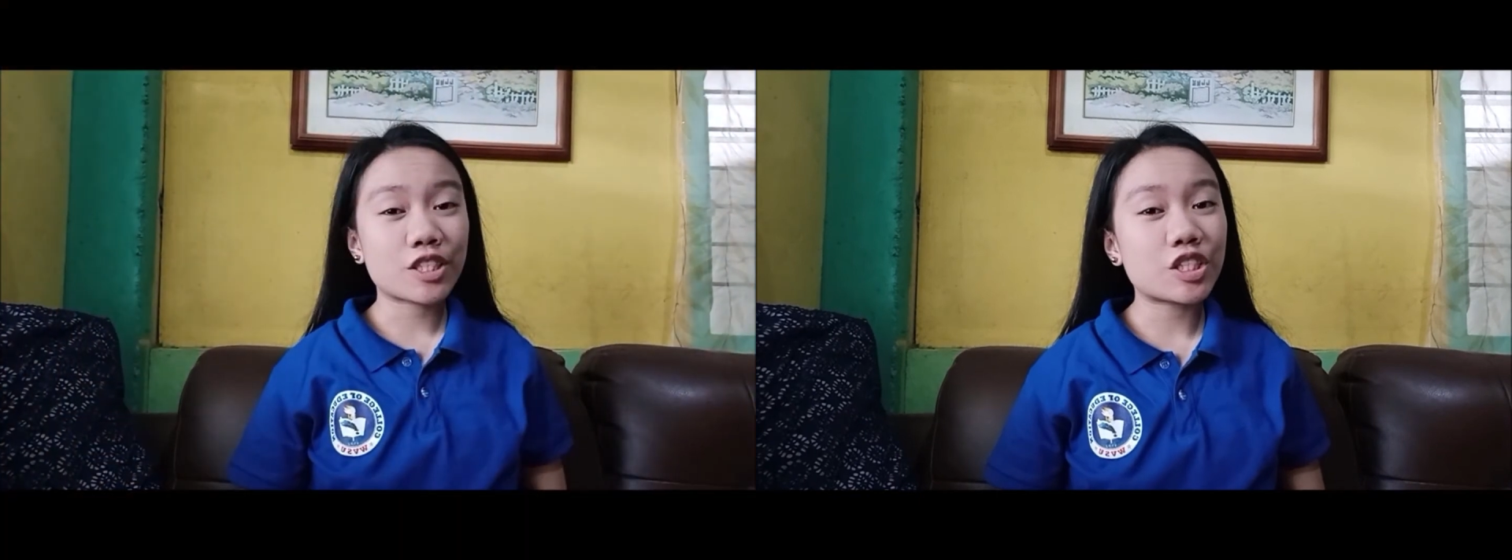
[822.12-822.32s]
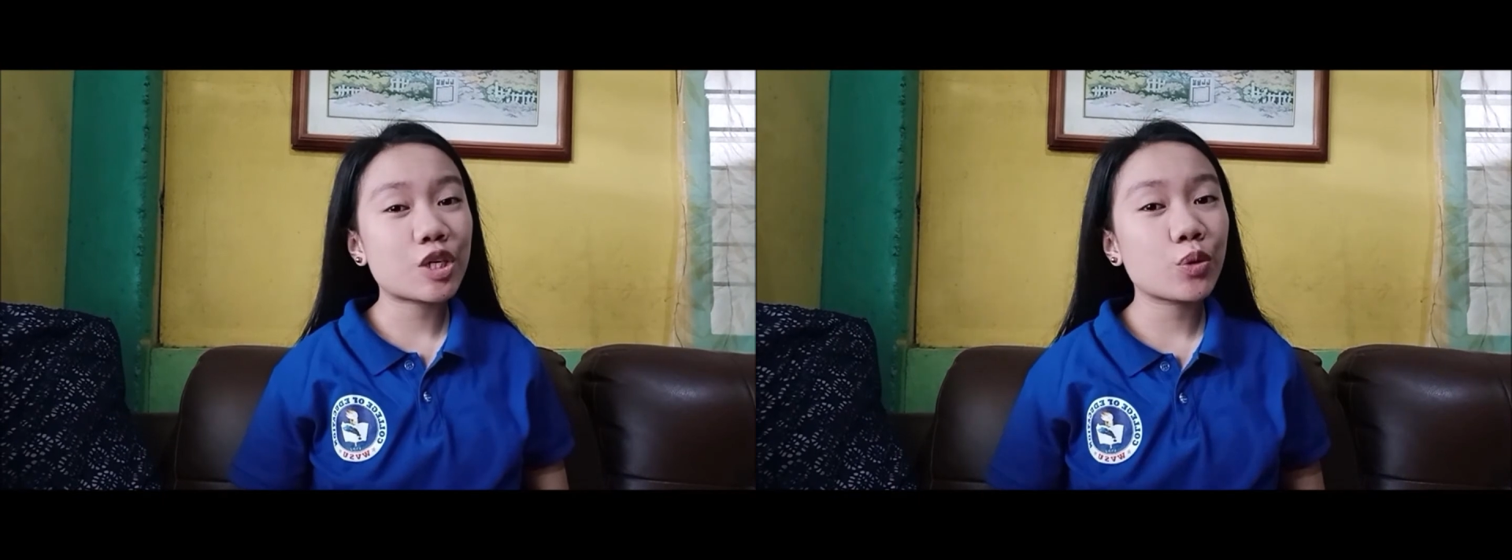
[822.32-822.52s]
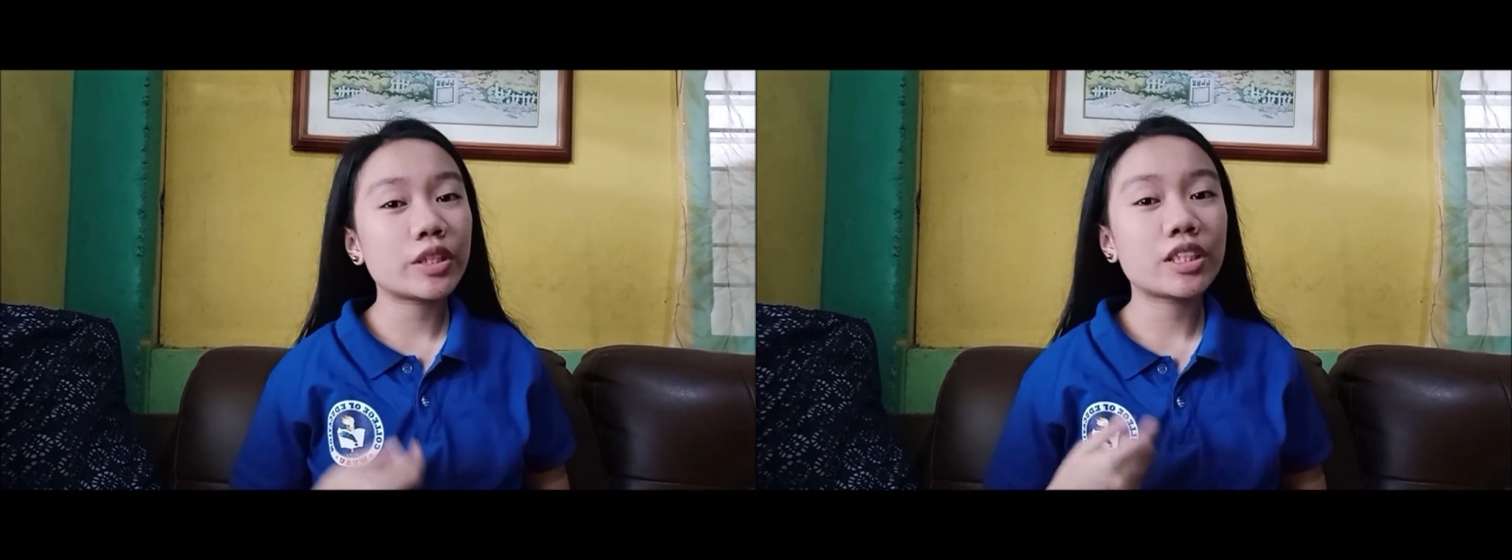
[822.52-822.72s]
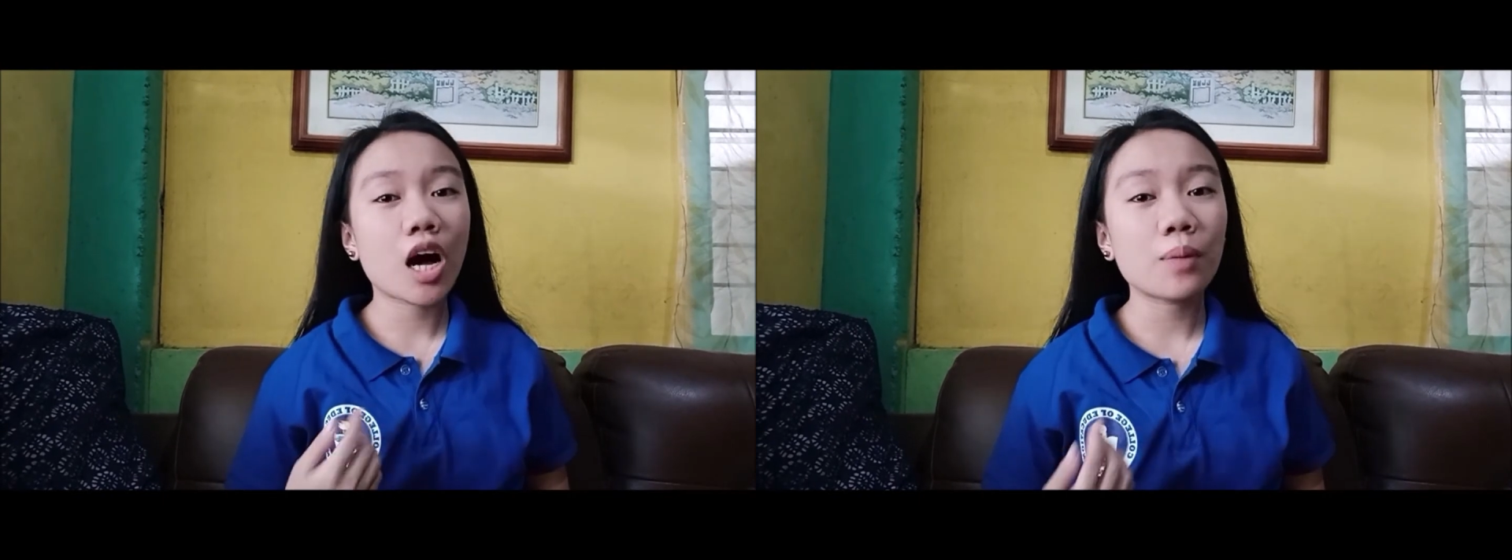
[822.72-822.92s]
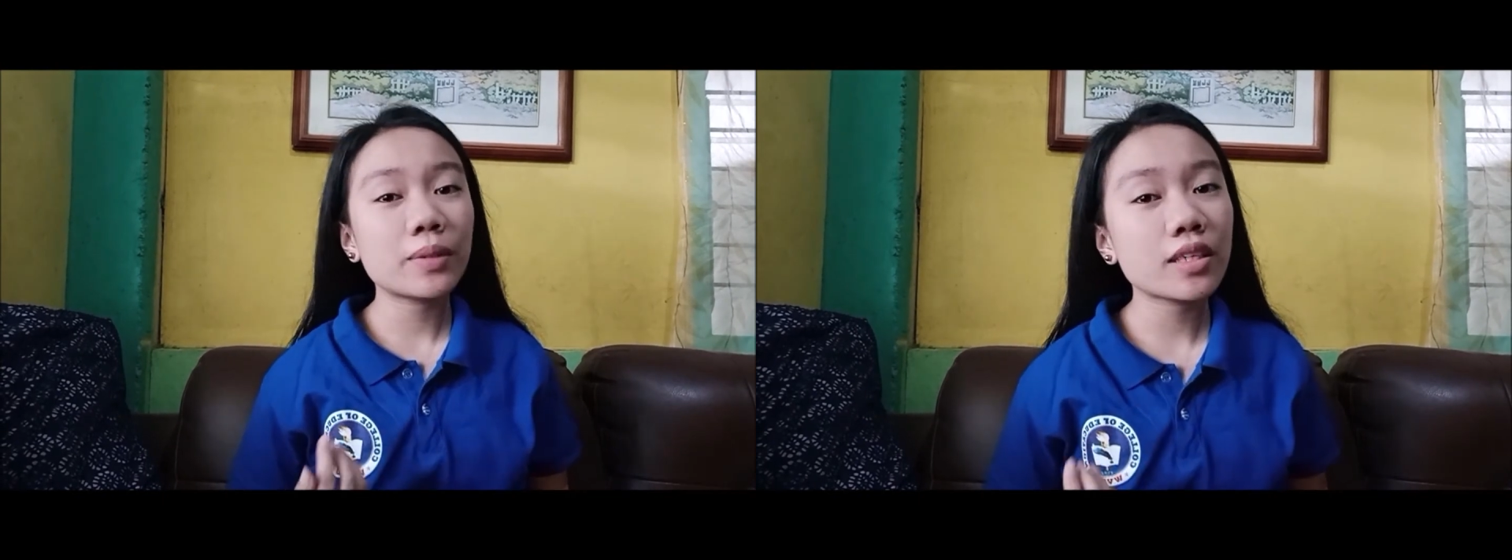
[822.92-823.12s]
deal with
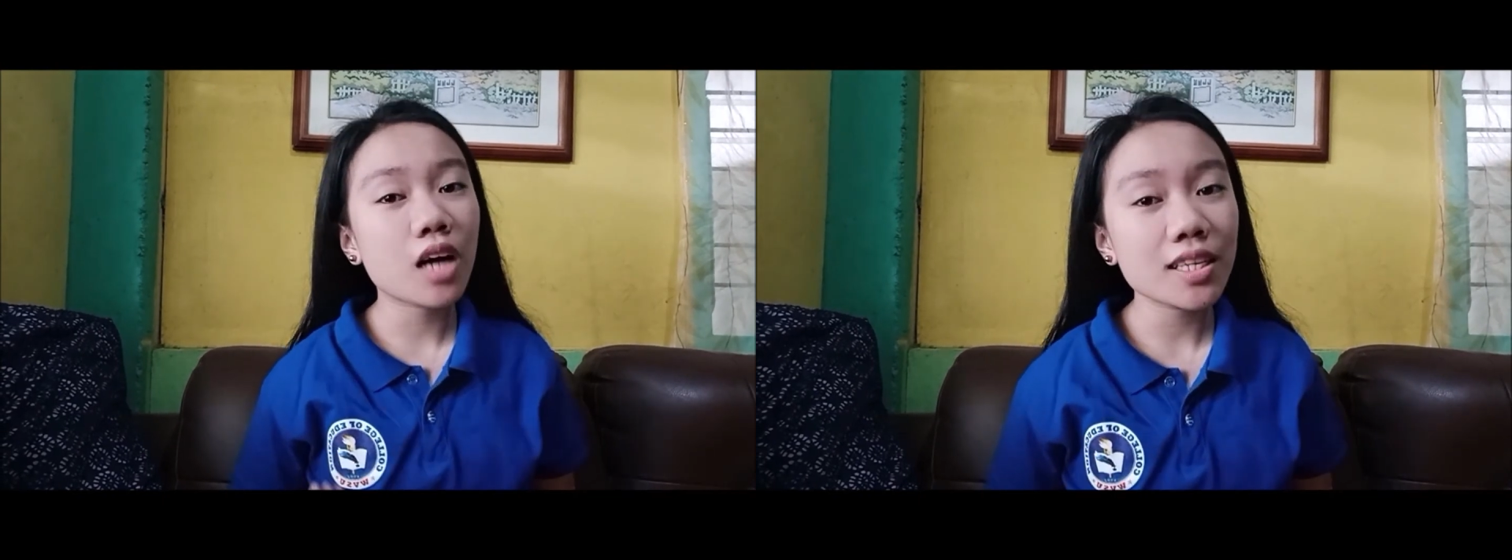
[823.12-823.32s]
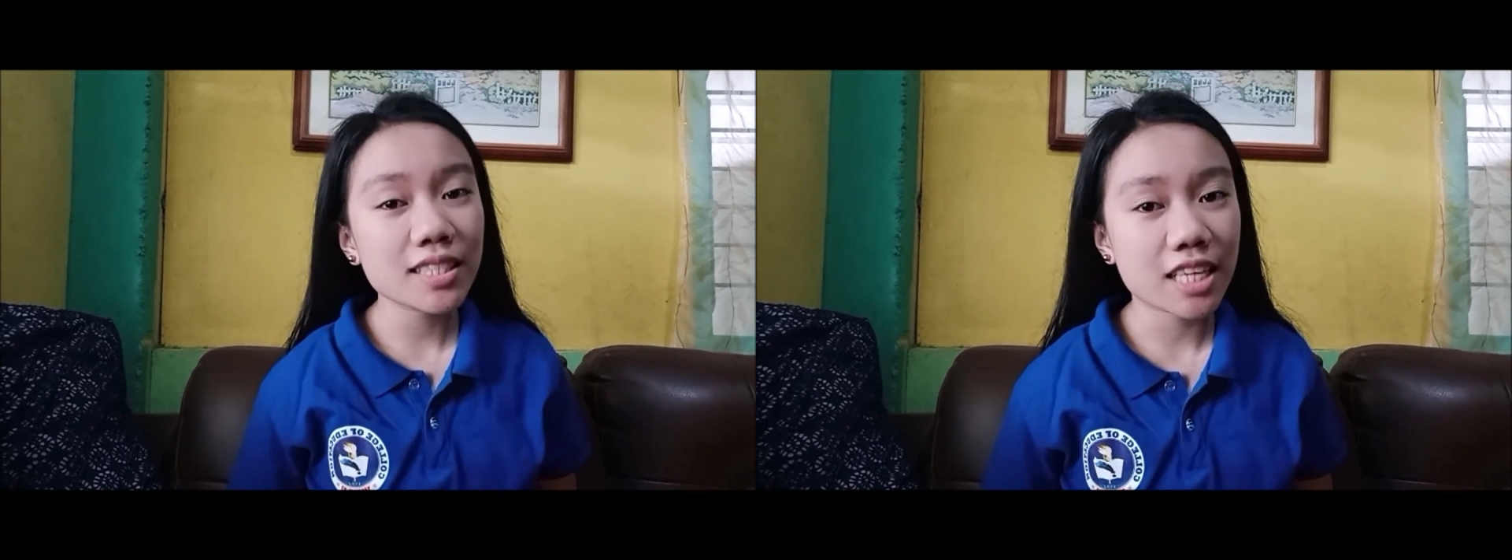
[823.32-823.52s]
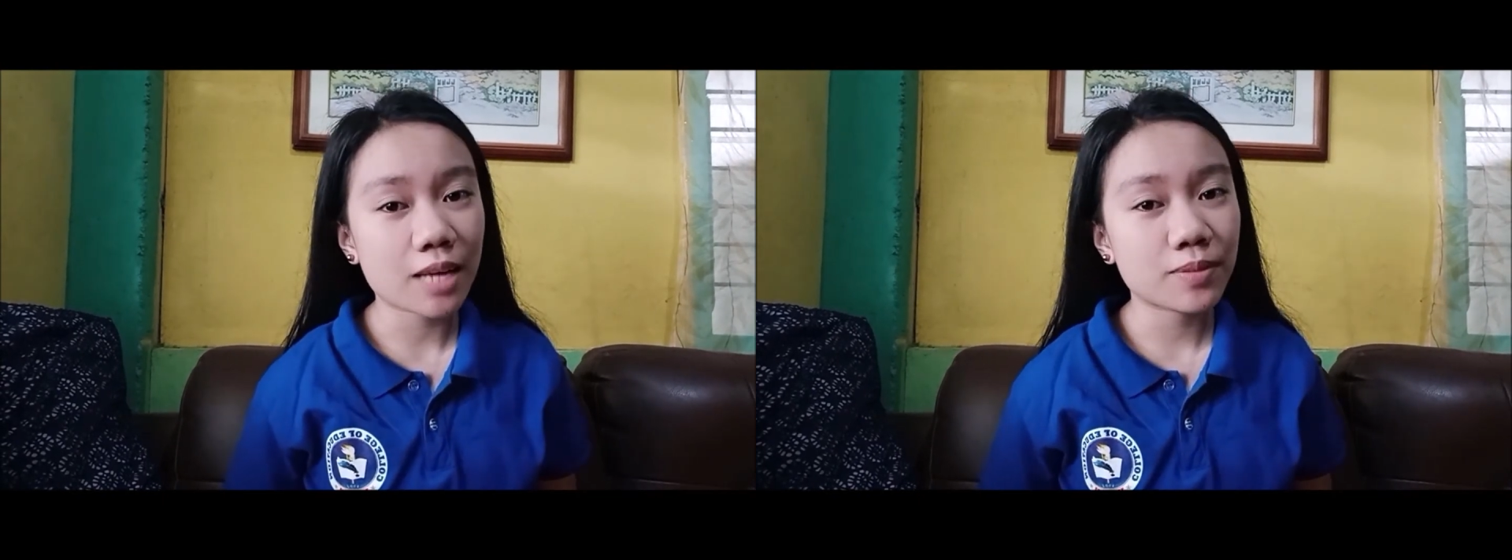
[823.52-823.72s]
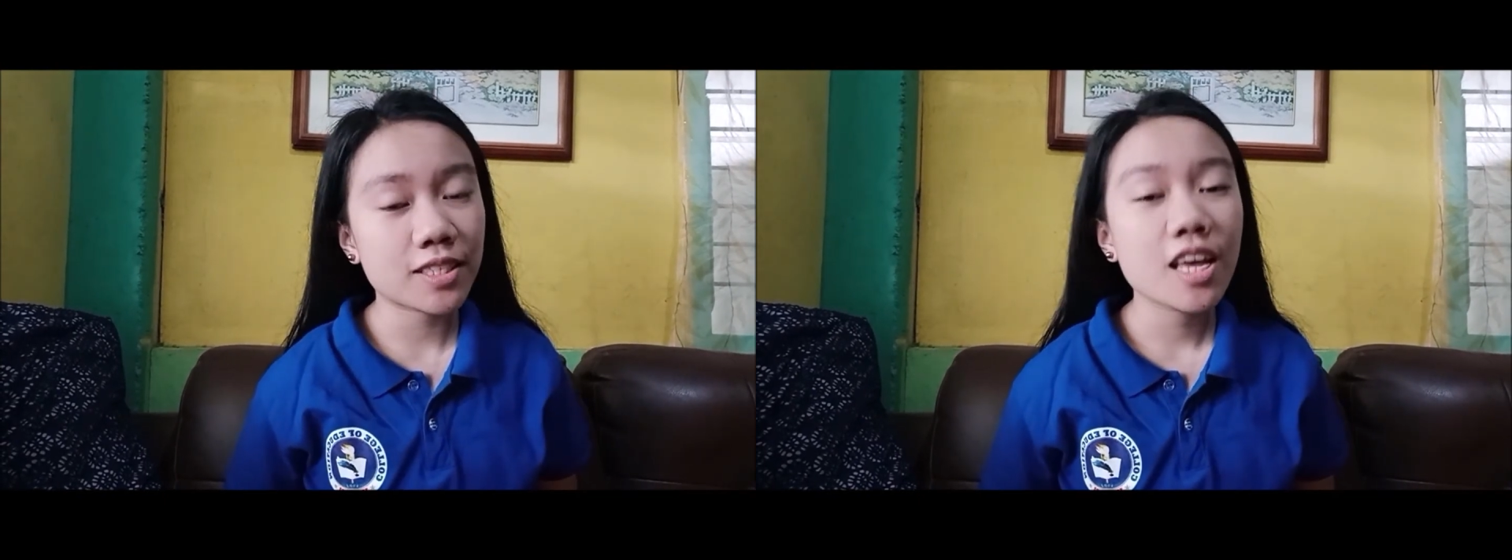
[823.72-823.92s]
common concepts